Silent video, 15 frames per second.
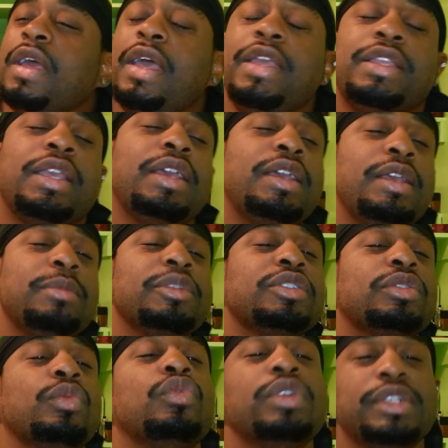aka
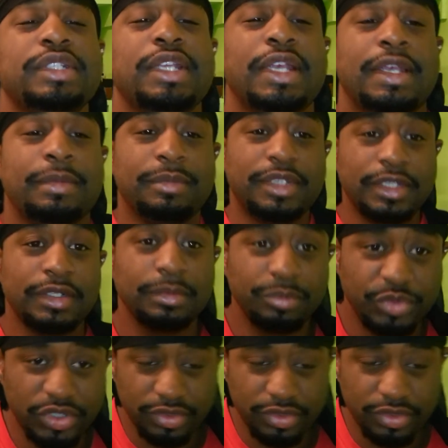Mr. One Time in the